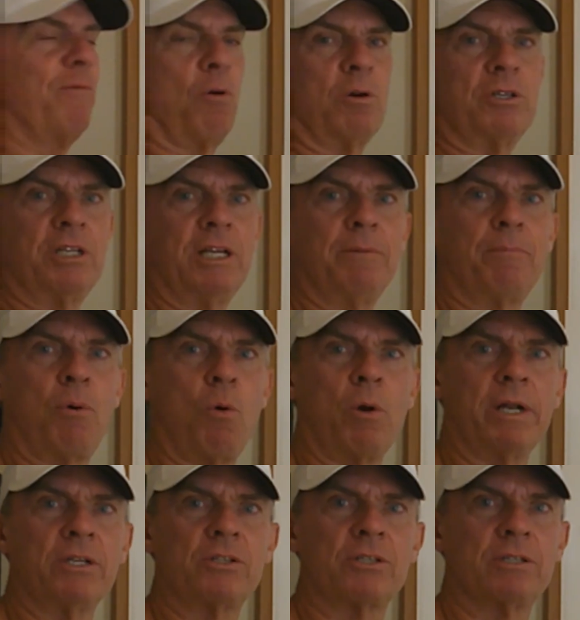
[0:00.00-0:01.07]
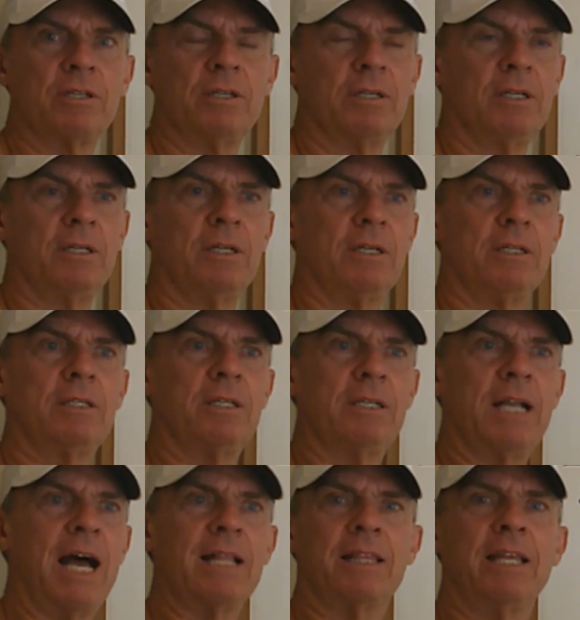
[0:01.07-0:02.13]
14 points, to
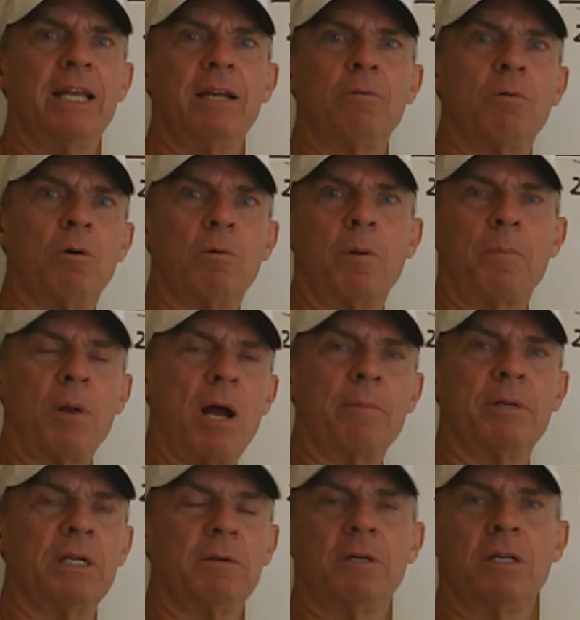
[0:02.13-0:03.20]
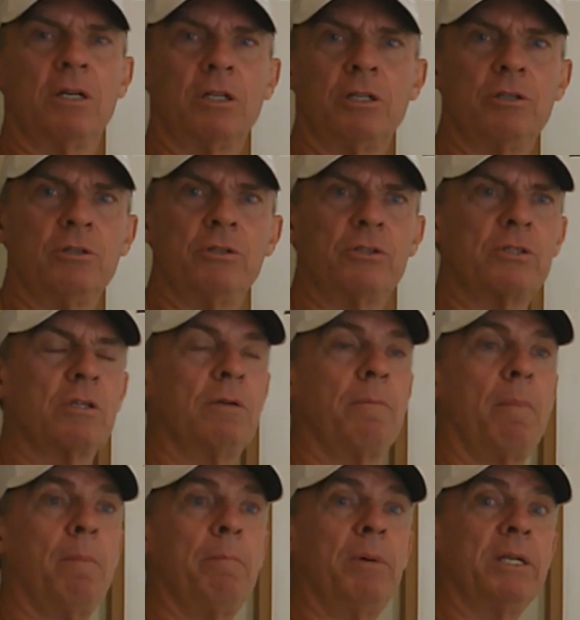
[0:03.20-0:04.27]
not think, well, we're probably going to lose.
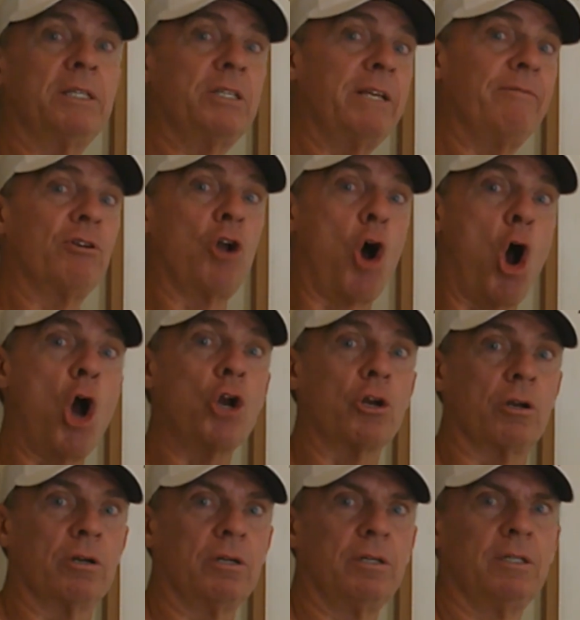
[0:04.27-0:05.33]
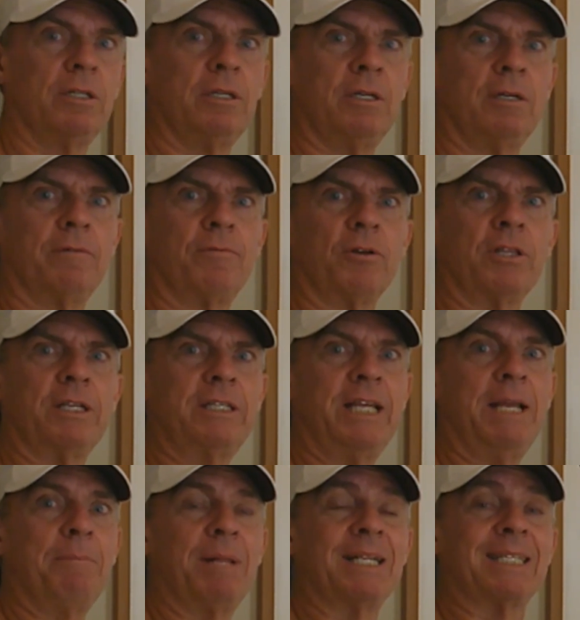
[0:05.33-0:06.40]
But it's even harder for the
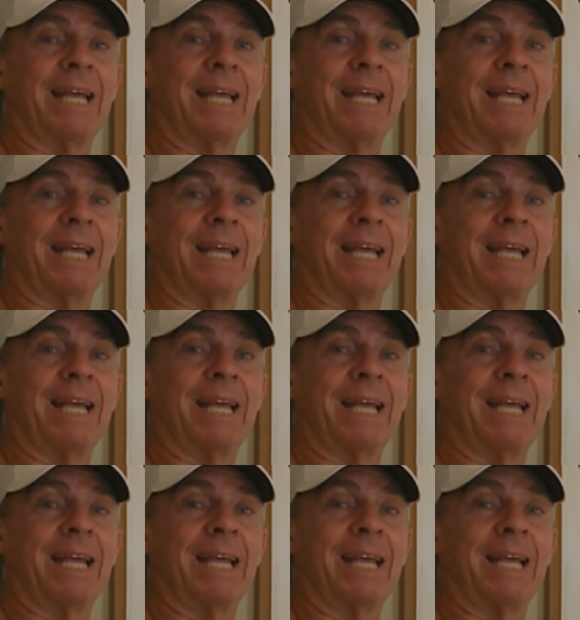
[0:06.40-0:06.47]
team that's